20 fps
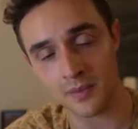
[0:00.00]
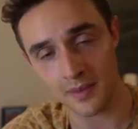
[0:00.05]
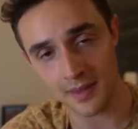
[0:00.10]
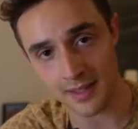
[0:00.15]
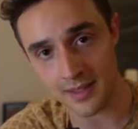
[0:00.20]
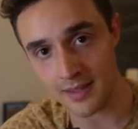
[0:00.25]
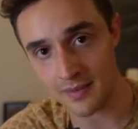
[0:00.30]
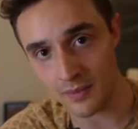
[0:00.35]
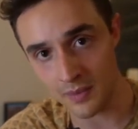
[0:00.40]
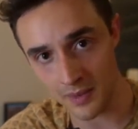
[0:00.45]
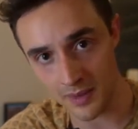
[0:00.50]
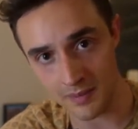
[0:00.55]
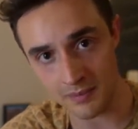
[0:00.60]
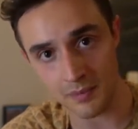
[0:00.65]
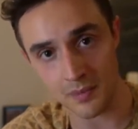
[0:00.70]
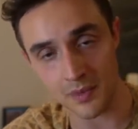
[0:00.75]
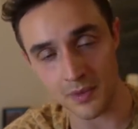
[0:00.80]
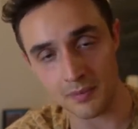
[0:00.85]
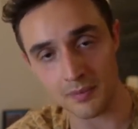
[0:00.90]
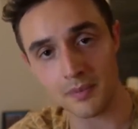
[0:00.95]
it's we're
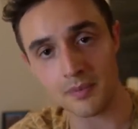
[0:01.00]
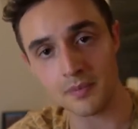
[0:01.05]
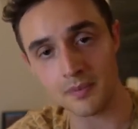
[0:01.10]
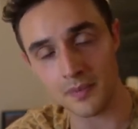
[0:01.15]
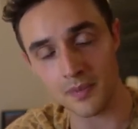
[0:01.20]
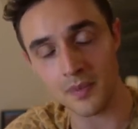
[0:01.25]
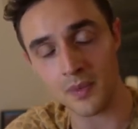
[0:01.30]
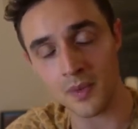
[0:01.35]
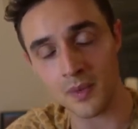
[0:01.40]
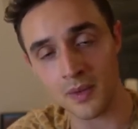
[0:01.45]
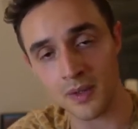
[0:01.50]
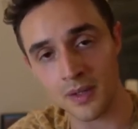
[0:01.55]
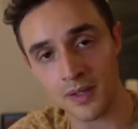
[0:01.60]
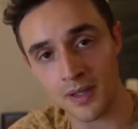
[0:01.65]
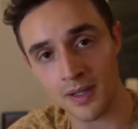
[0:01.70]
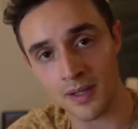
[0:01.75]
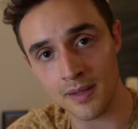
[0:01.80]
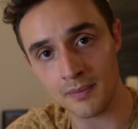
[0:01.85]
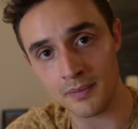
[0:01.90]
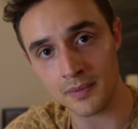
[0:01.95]
more
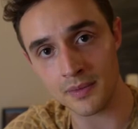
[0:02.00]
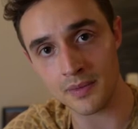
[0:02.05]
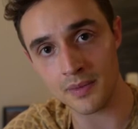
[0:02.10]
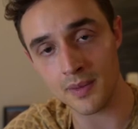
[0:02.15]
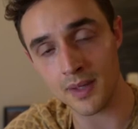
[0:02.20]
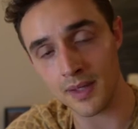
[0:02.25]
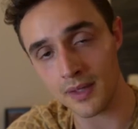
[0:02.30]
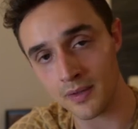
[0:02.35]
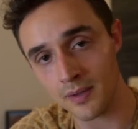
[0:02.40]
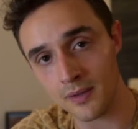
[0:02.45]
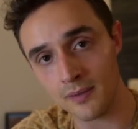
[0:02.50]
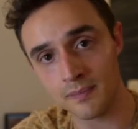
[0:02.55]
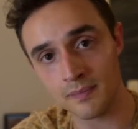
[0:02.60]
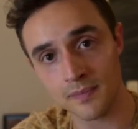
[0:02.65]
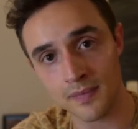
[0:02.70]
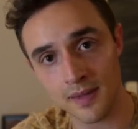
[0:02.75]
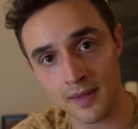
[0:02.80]
more um, critical